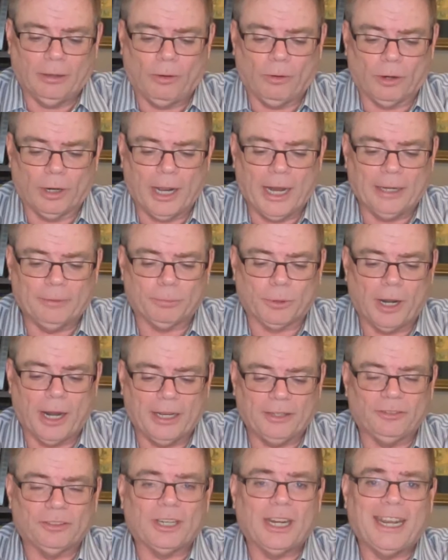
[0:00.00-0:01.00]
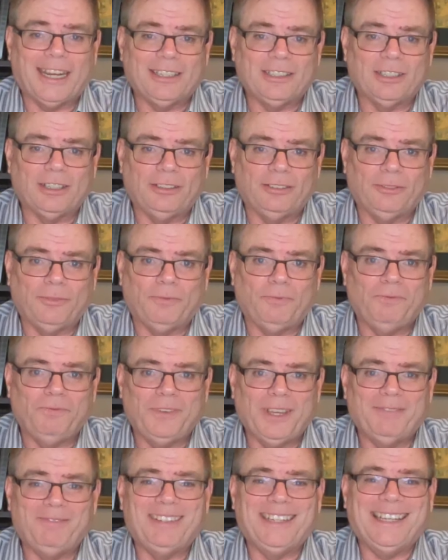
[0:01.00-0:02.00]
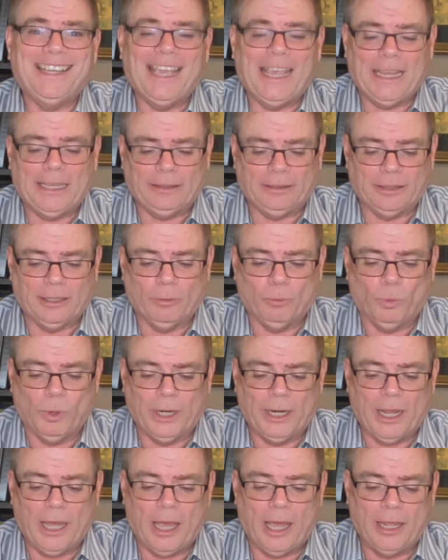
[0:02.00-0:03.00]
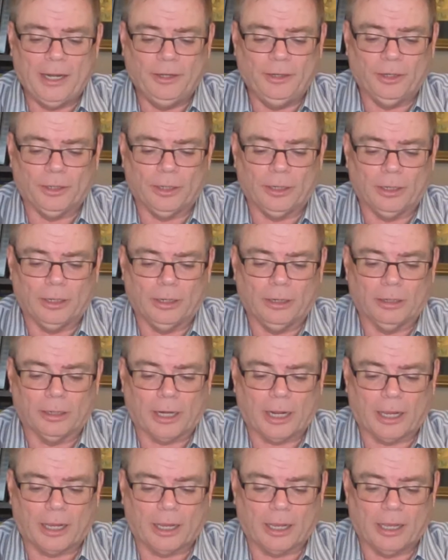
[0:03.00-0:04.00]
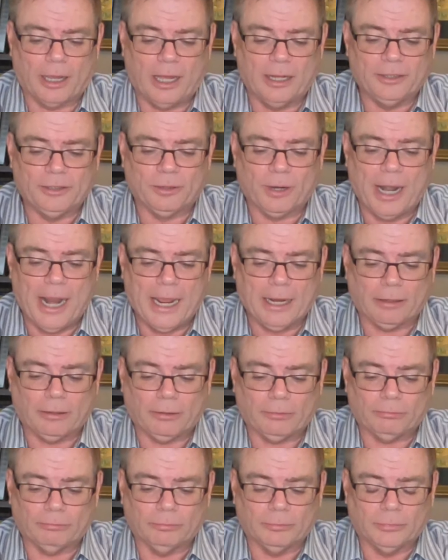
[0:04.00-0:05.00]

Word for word: or had price changes, 58 that went under contract,